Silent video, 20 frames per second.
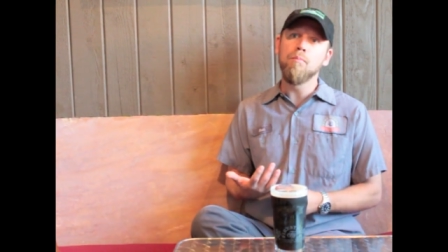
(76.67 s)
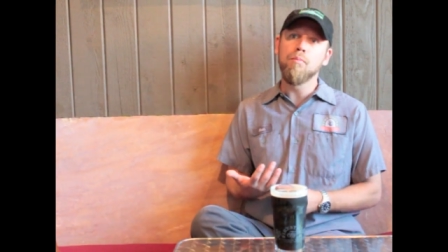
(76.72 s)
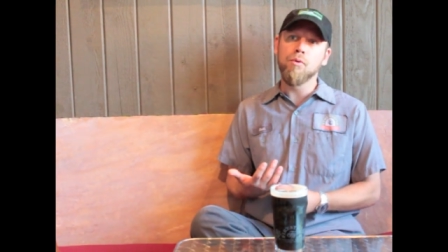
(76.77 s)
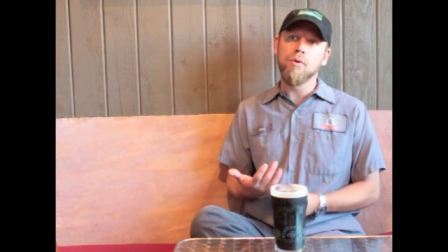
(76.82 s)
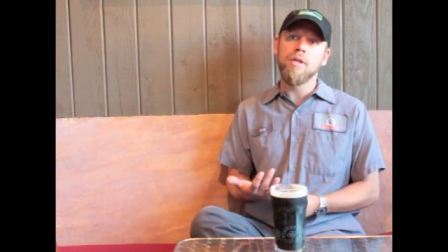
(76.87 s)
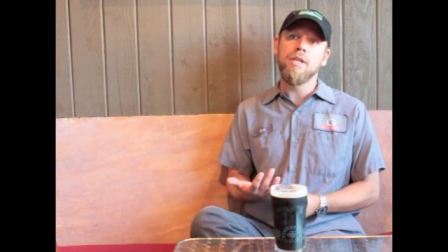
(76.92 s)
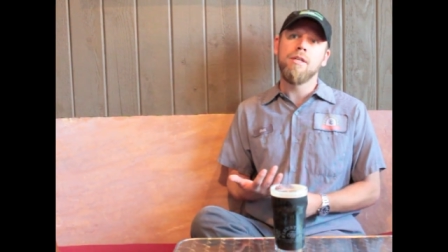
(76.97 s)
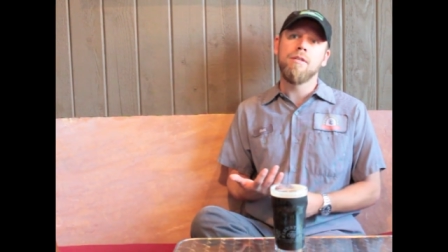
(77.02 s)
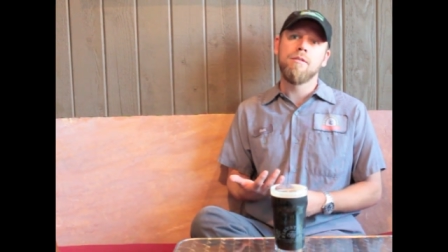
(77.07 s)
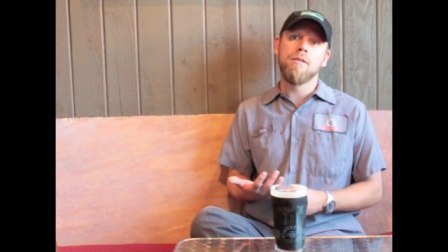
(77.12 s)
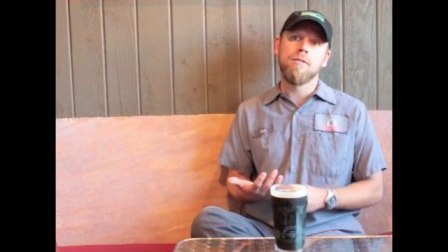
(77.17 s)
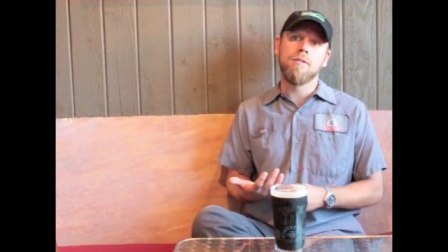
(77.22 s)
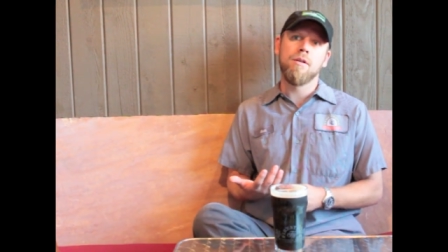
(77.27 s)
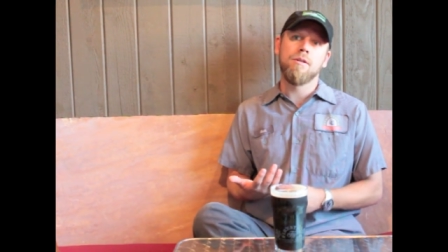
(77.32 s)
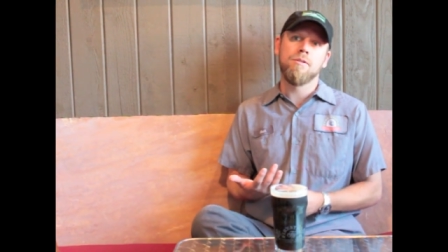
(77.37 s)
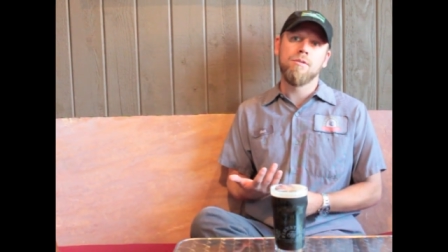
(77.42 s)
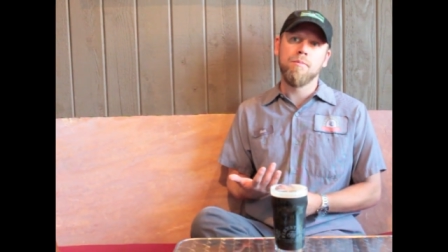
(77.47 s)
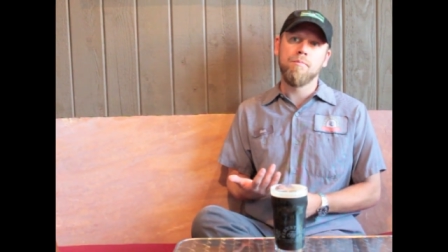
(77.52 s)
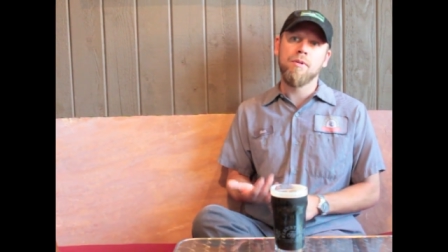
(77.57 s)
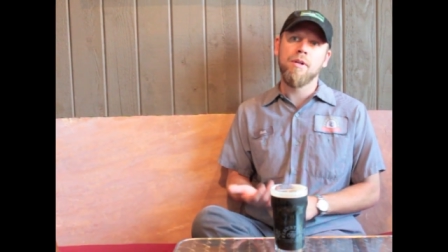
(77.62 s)
Briess as our
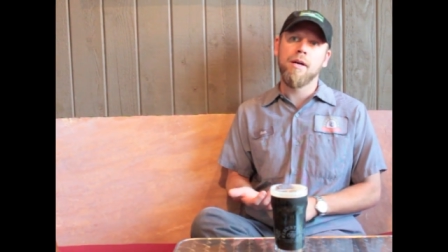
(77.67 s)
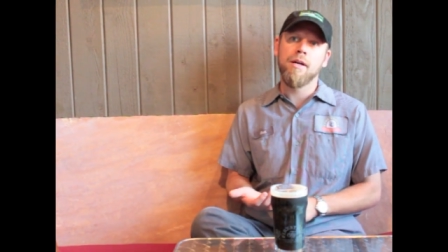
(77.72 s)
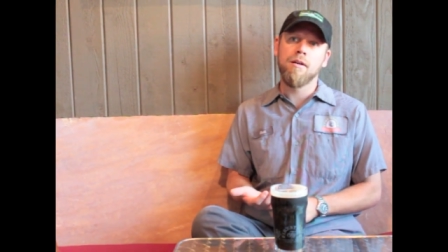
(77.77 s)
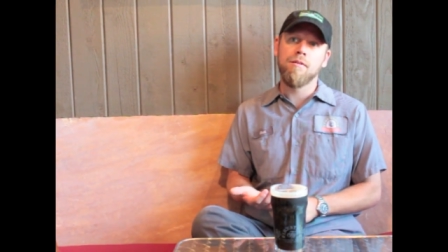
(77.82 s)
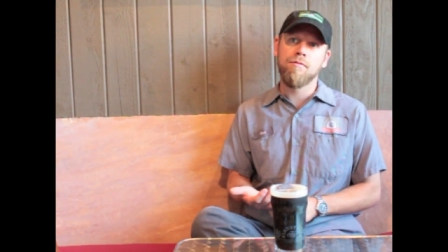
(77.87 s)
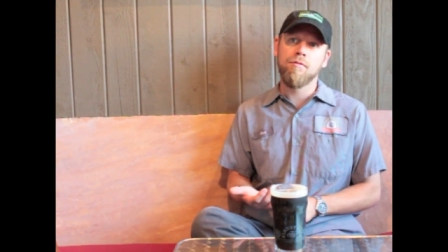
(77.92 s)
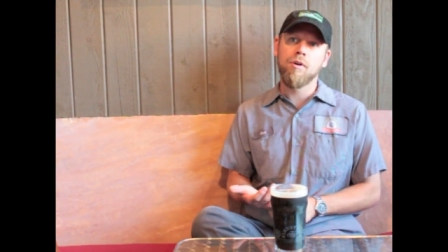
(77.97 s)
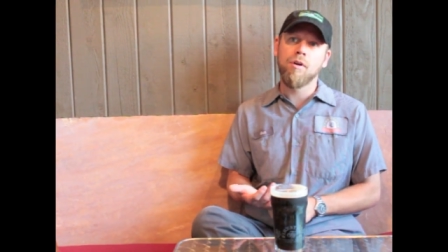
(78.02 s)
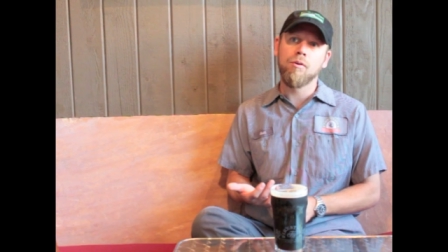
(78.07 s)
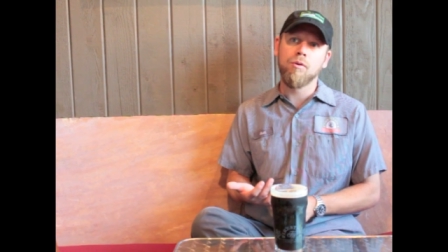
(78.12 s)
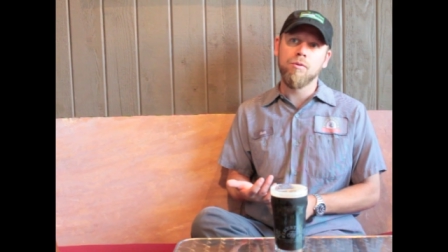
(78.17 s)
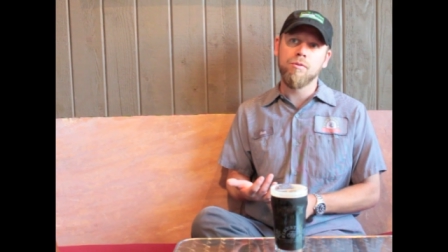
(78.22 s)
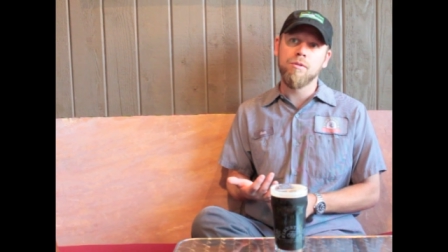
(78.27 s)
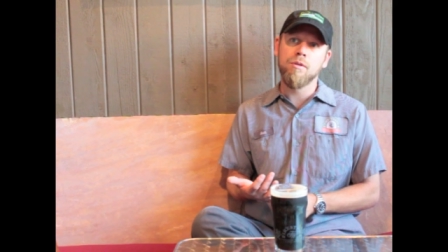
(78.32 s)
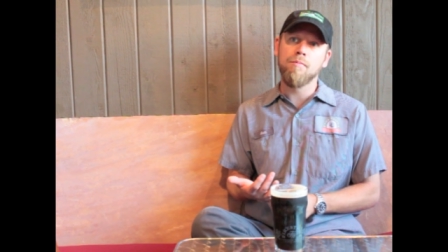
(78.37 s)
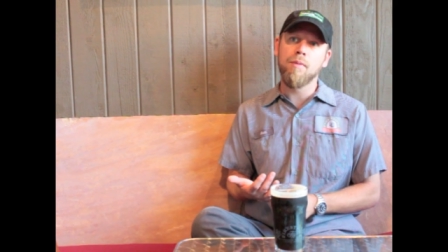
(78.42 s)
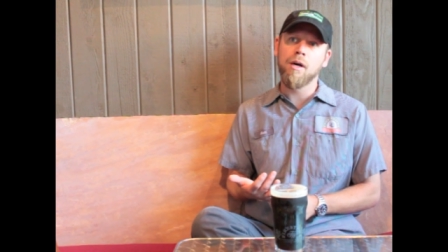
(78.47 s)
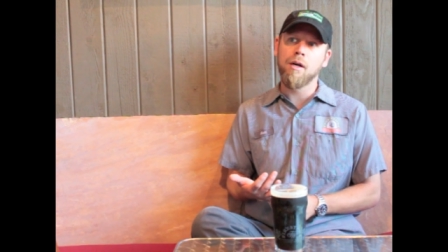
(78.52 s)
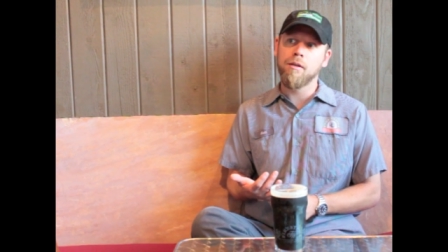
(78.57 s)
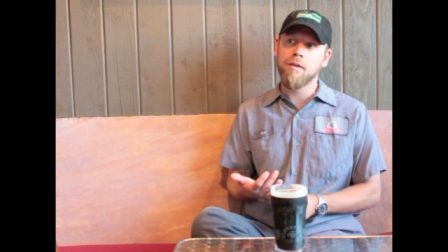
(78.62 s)
supplier for our roasted
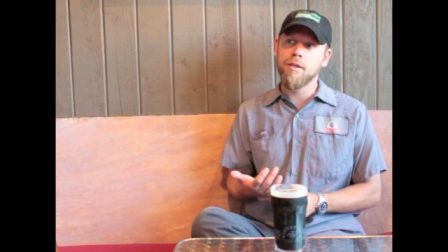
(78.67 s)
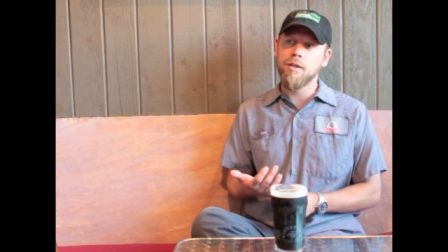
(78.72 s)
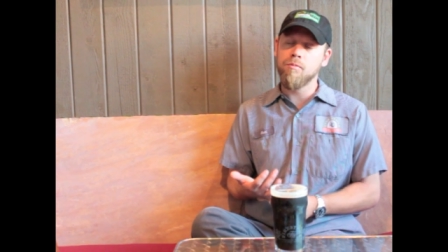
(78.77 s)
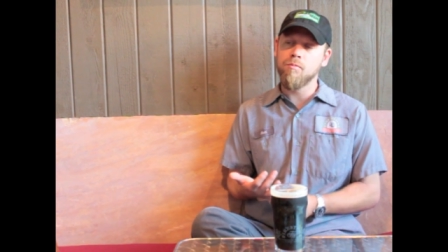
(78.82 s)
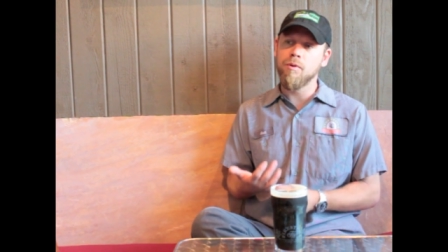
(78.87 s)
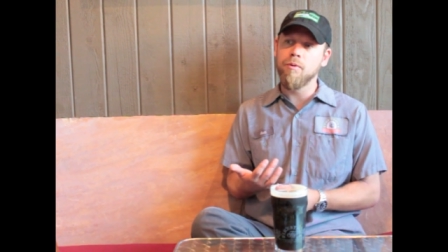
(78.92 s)
barley and we